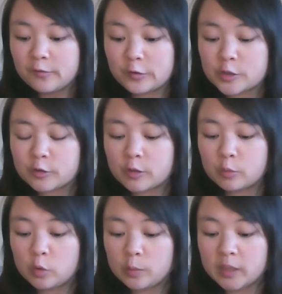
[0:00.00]
First
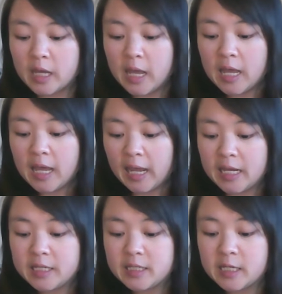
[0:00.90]
group will be
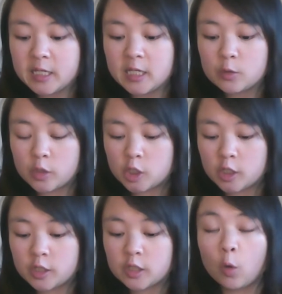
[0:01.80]
ATEEZ, which
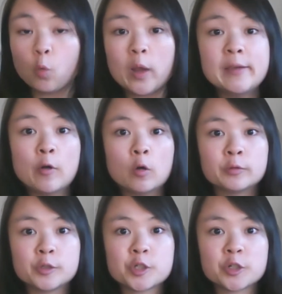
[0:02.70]
is the Wave
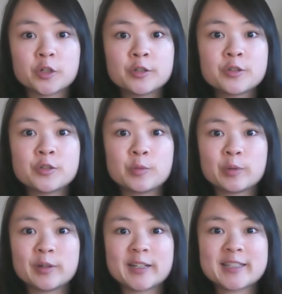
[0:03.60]
Overture.
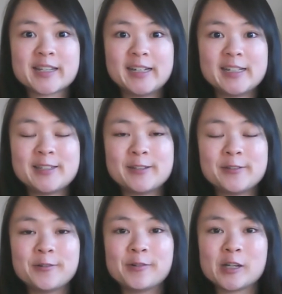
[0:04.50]
Super excited
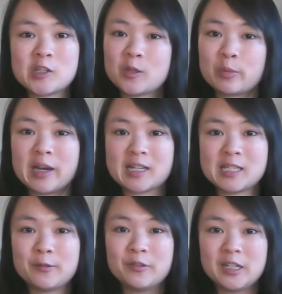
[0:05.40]
to watch the
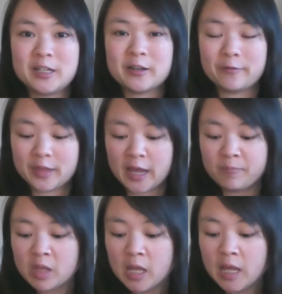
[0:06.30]
practice video of that.
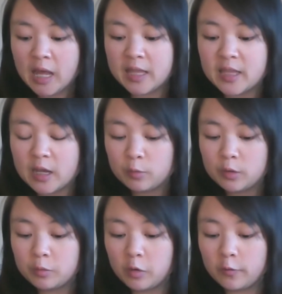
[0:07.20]
And then we
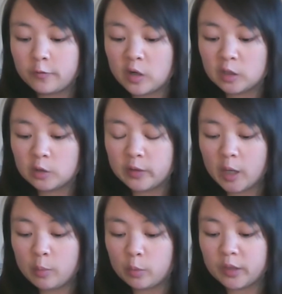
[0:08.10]
will follow it
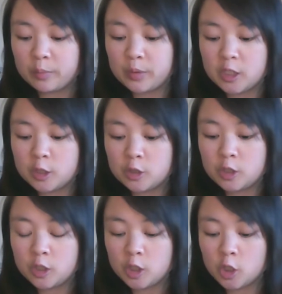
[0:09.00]
up with
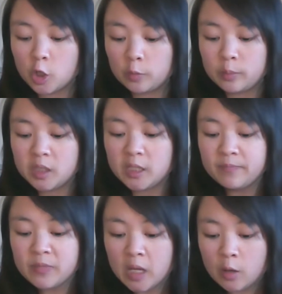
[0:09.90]
BTOB,
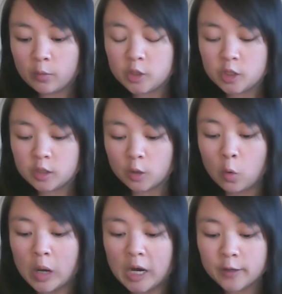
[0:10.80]
which is the
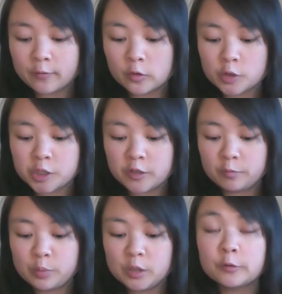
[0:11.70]
choir version of
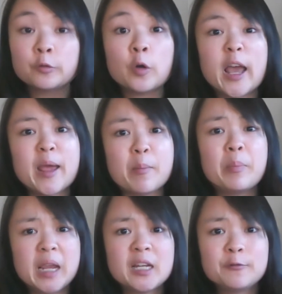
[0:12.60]
Beautiful and
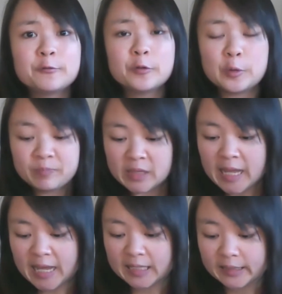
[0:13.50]
Painful.
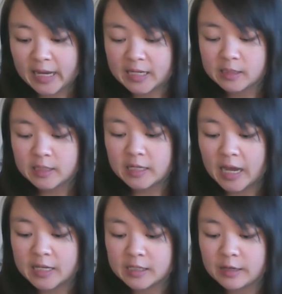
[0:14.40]
And lastly,
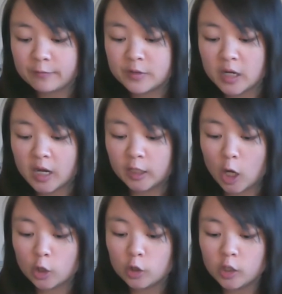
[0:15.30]
SF9, A
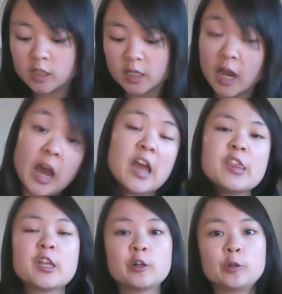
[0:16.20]
Good Guy, The
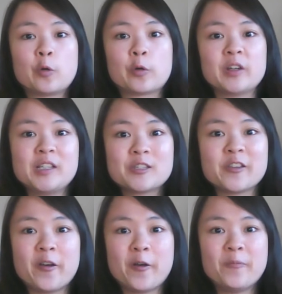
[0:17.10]
Glory.
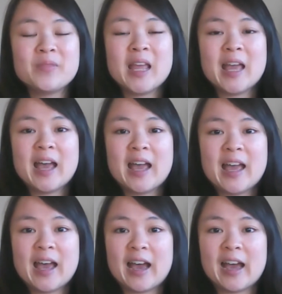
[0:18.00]
So
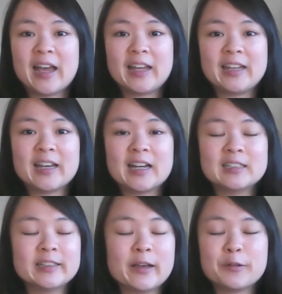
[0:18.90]
I
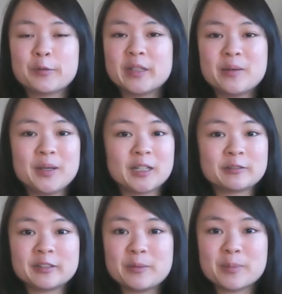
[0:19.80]
love it when they make a
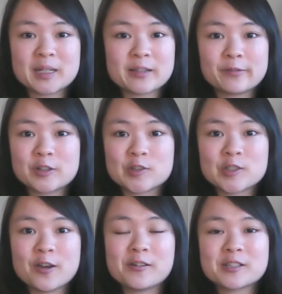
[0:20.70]
remix of their
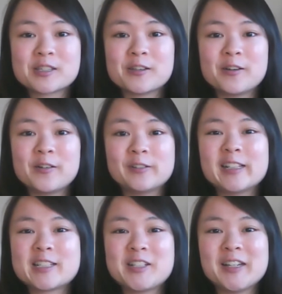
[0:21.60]
songs. So let's
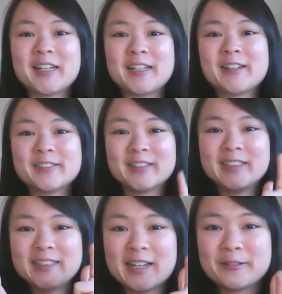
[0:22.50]
check it out right
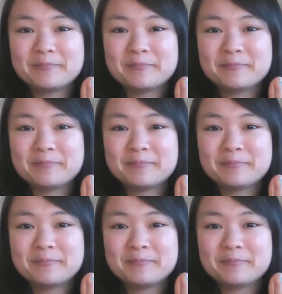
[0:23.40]
now.